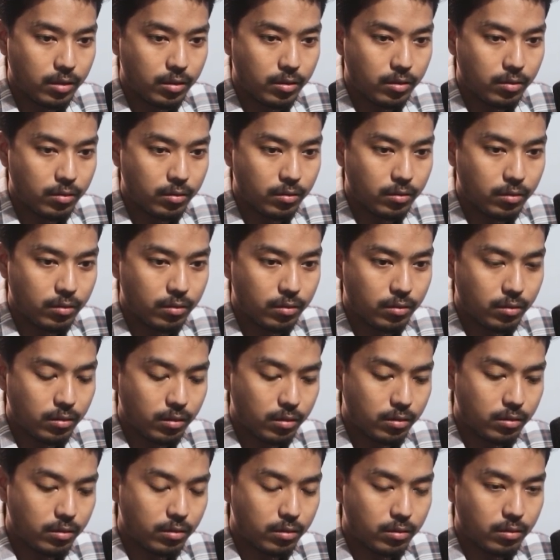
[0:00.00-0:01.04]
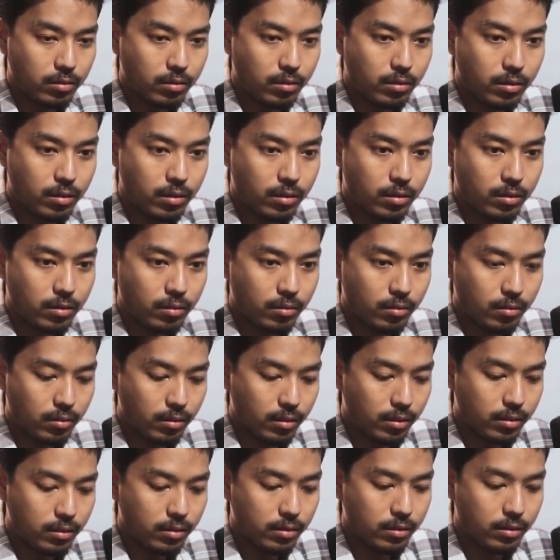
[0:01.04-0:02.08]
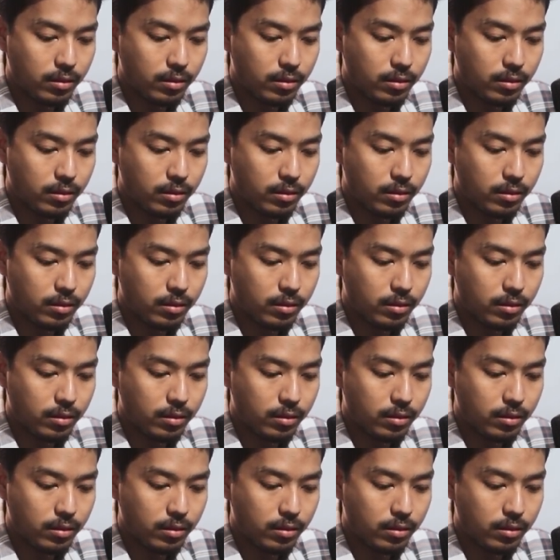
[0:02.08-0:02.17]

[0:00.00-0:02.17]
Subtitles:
So let's just go ahead